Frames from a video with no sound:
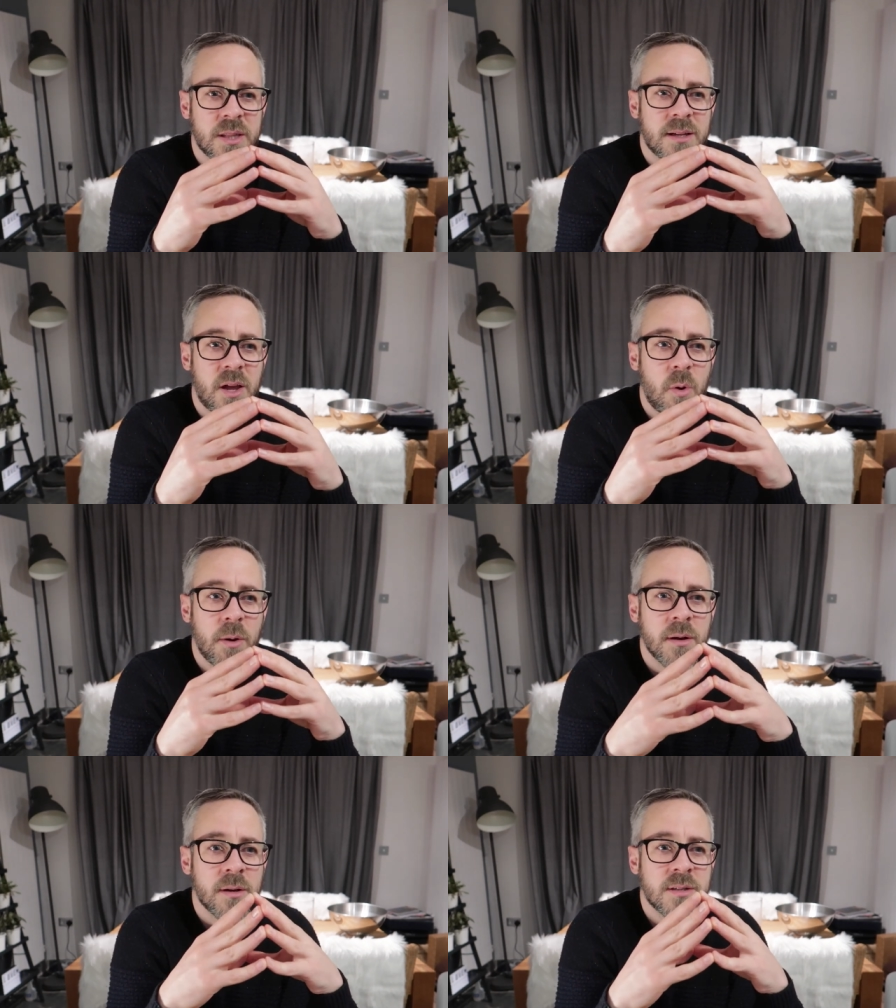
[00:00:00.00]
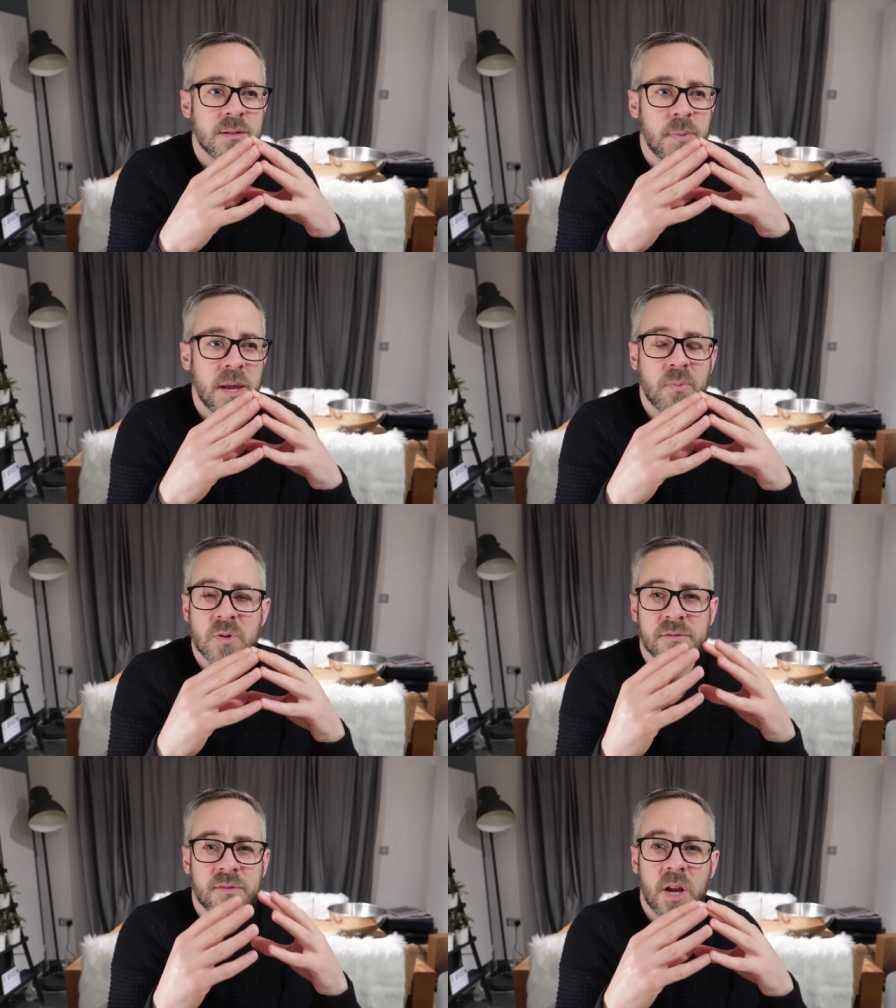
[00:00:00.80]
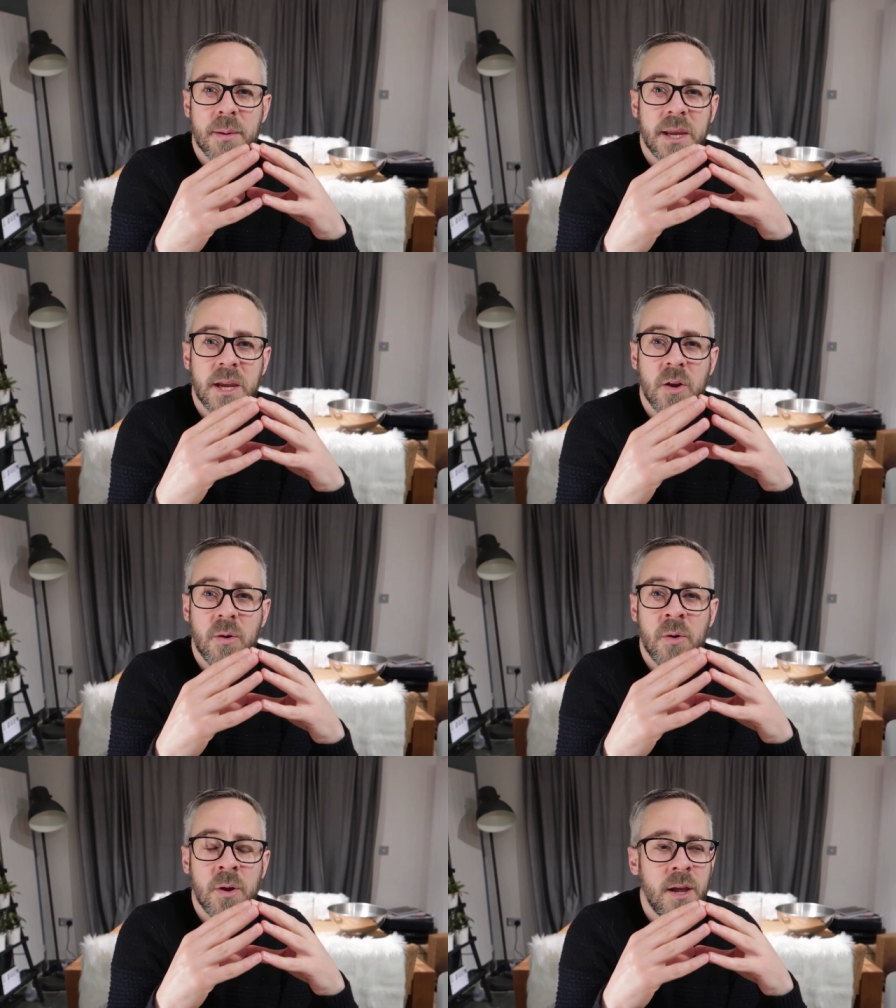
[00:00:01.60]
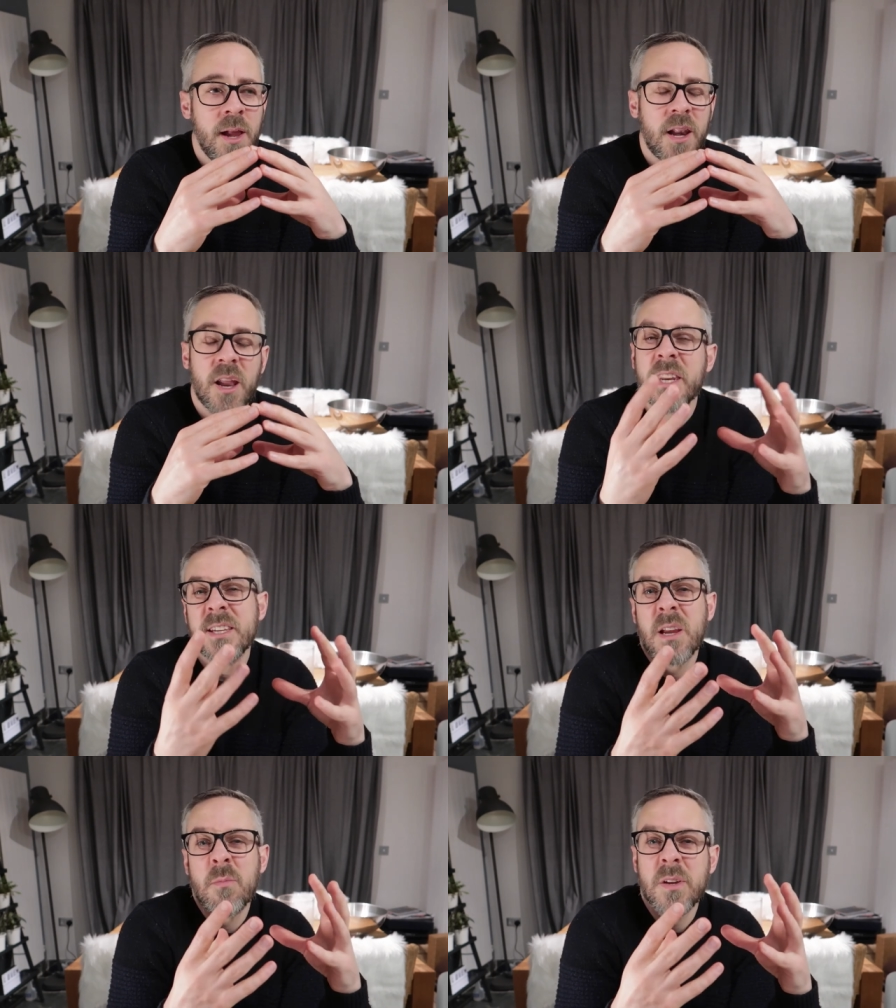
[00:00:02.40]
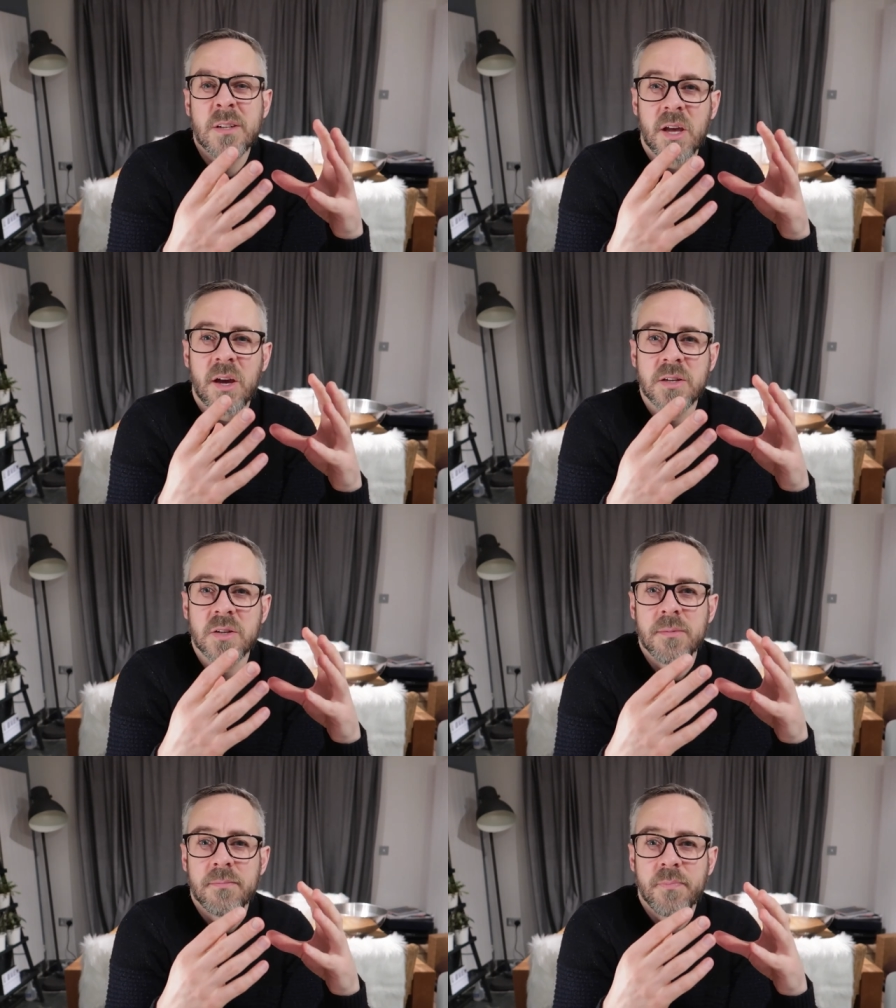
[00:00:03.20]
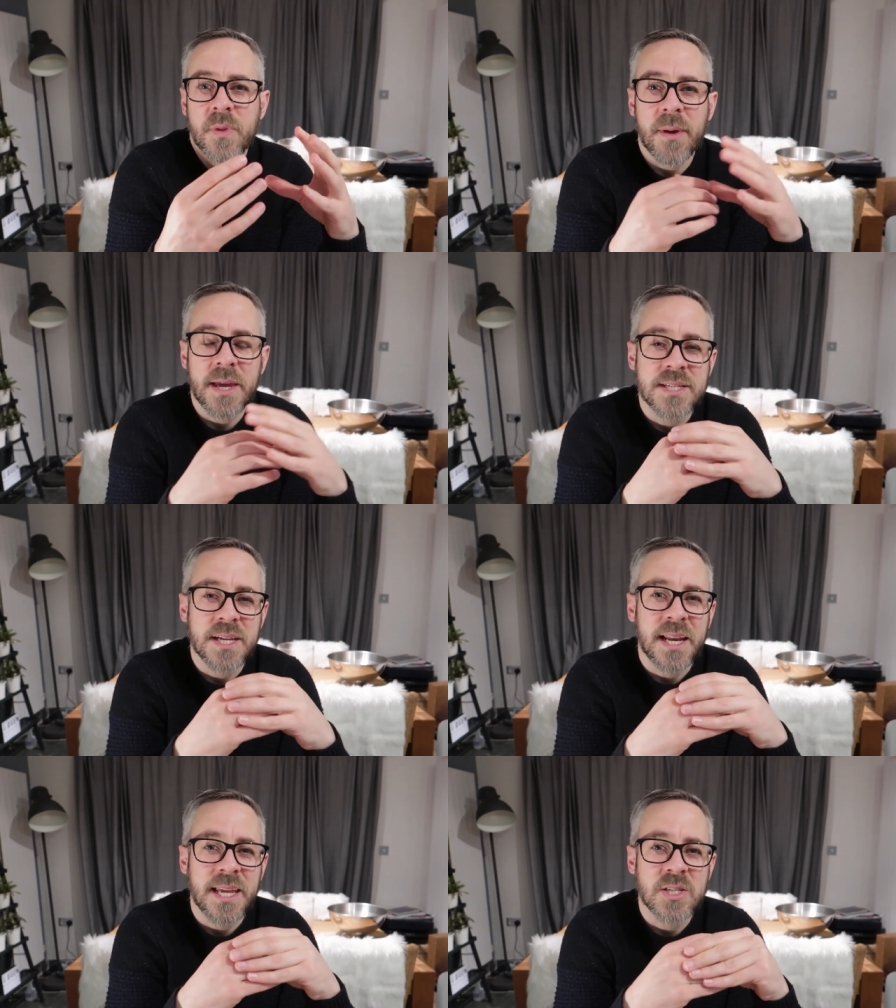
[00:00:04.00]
I want people to follow me who like the same things I do, basically.